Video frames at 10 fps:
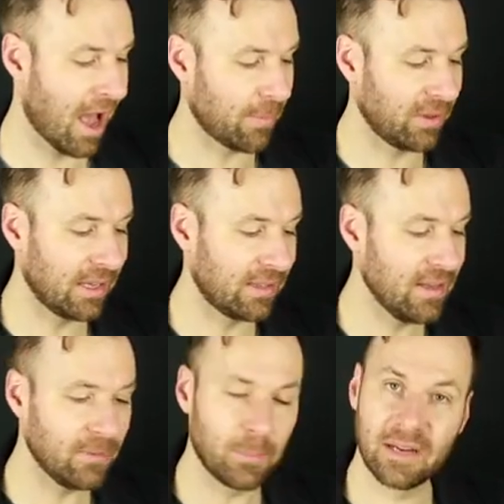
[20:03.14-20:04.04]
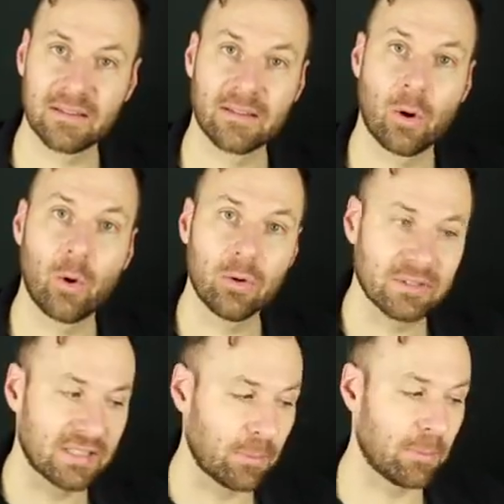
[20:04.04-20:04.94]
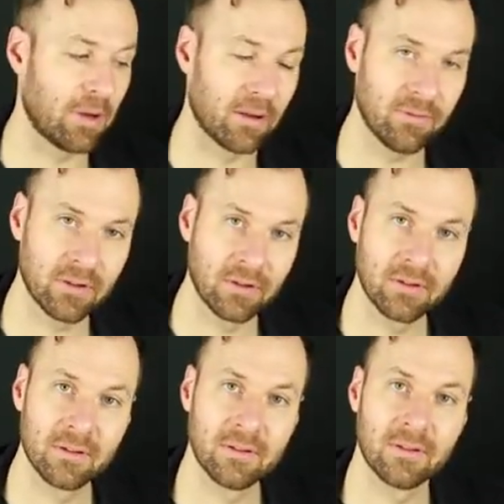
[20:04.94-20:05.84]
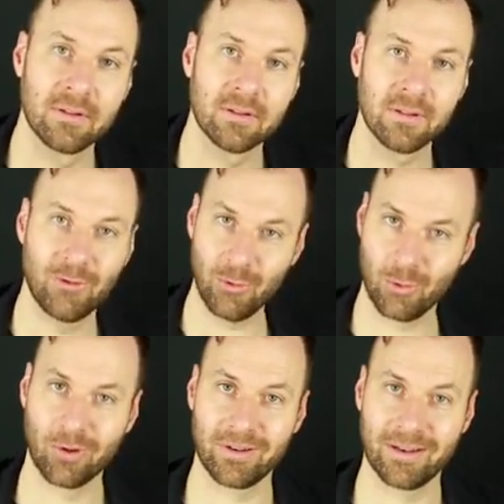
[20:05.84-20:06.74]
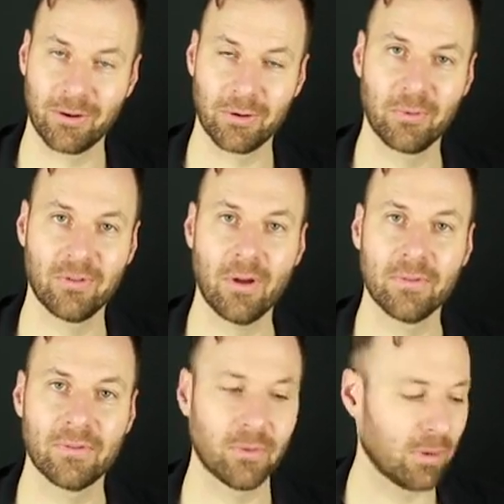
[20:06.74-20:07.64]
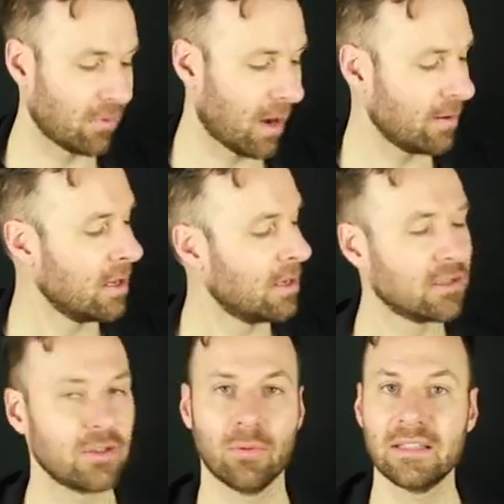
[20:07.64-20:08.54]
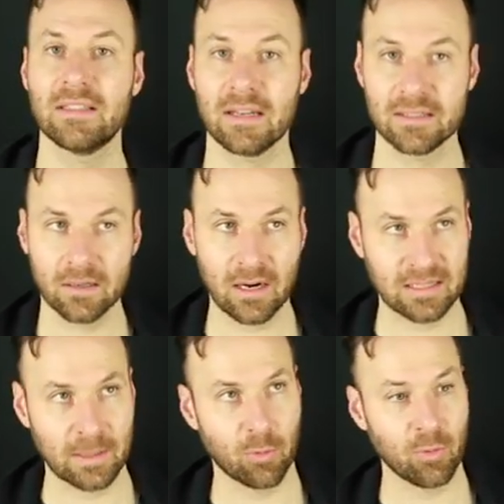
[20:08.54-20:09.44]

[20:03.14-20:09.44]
I played this because it's a whole step above the 2 chord, and there it resolves to it, right? So let's take a song example.